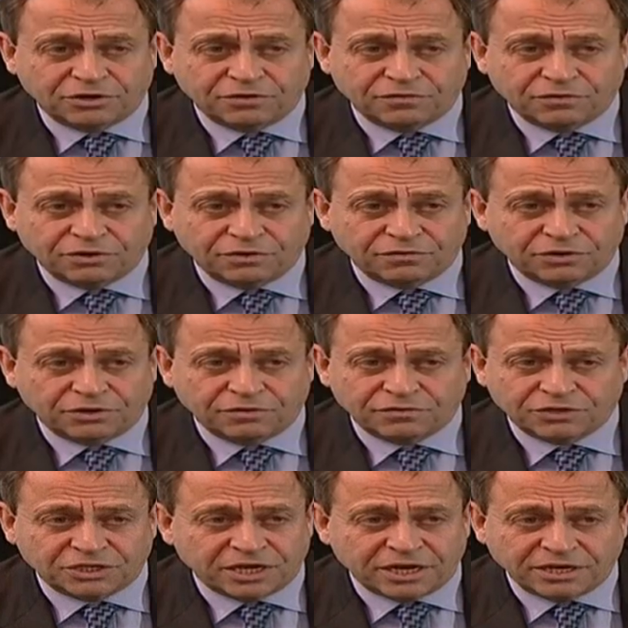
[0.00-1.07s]

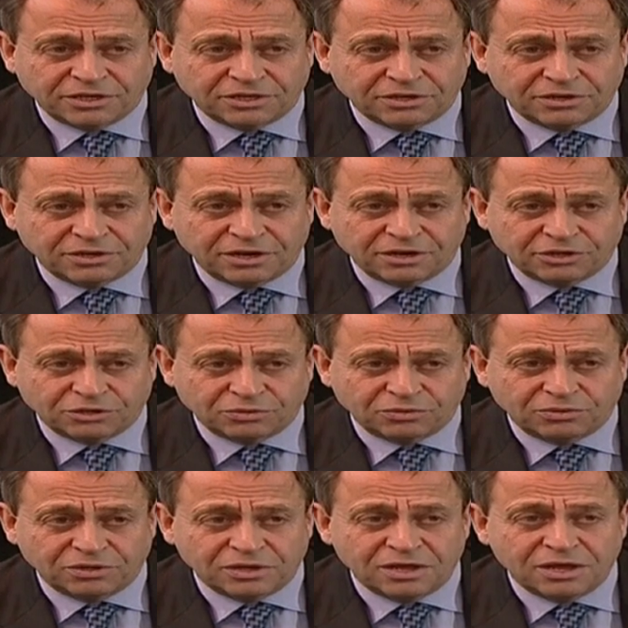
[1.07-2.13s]
a state, none at
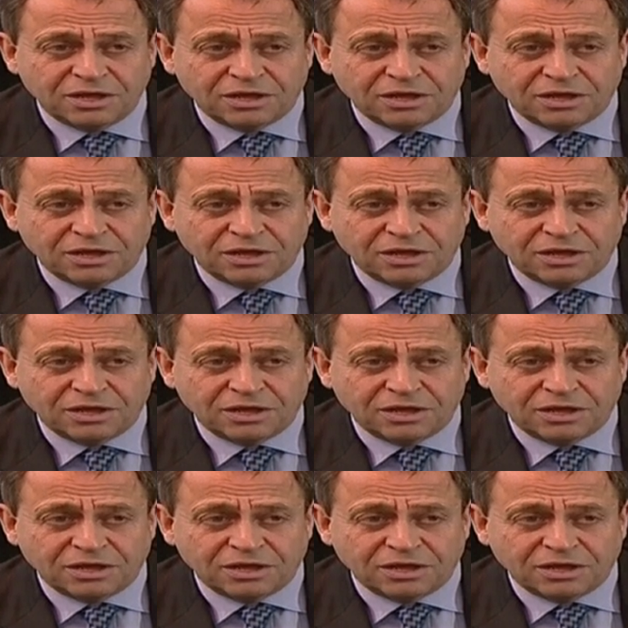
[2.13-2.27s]
all.